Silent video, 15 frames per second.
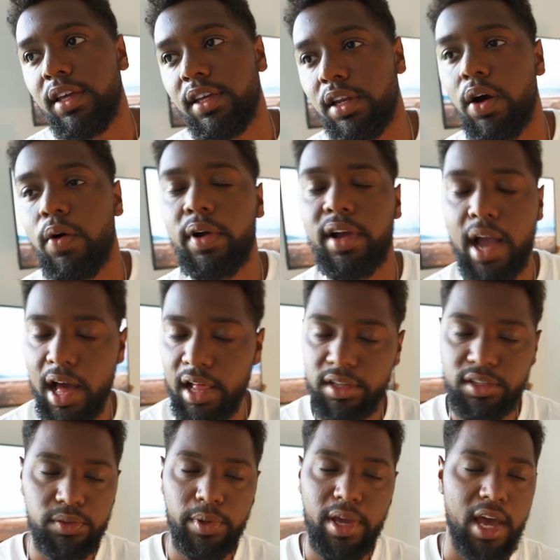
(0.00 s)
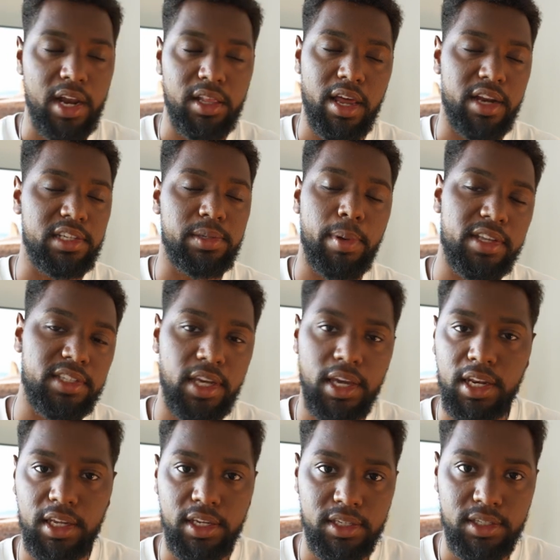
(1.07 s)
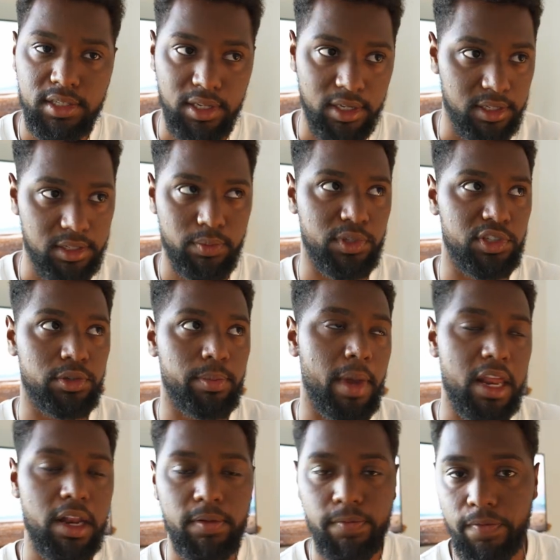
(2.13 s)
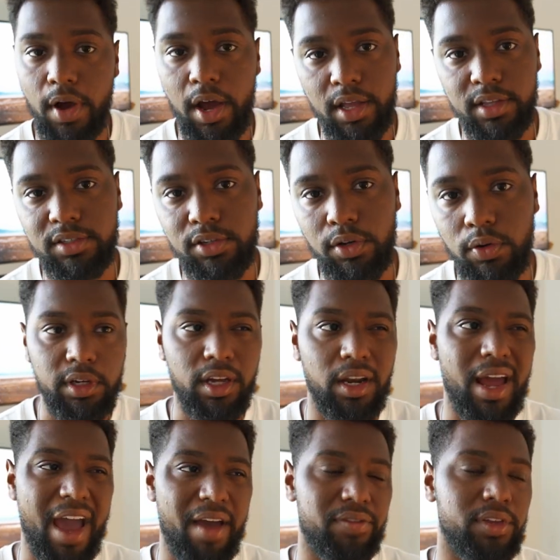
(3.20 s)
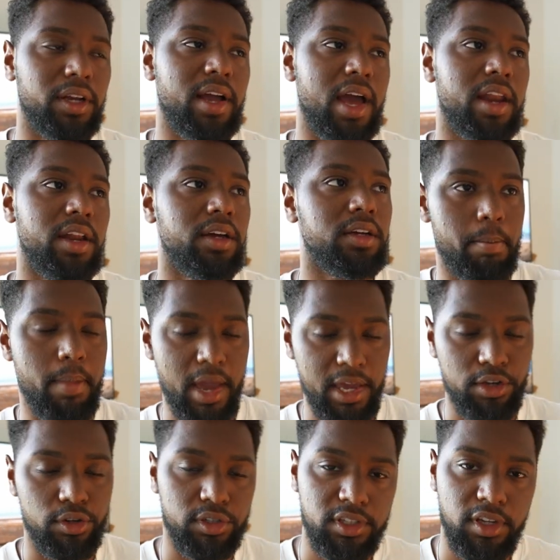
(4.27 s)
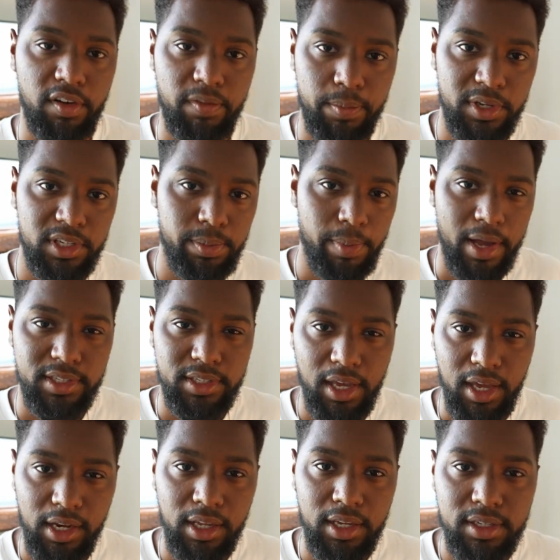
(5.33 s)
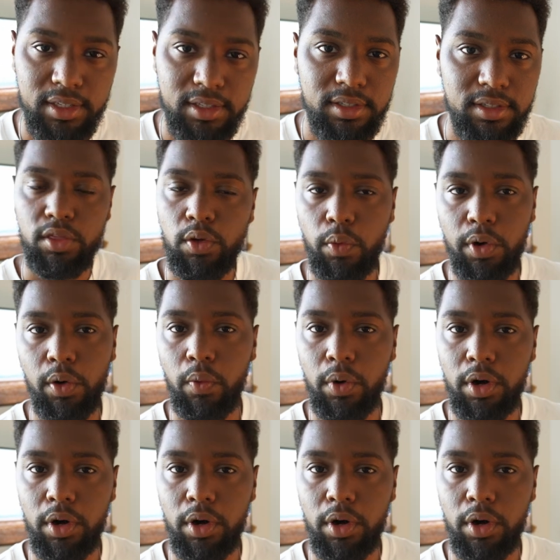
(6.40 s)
you know, in college we had a lot of spontaneousness, which made it fun. So you're gonna have to kind of make yourself be spontaneous in the real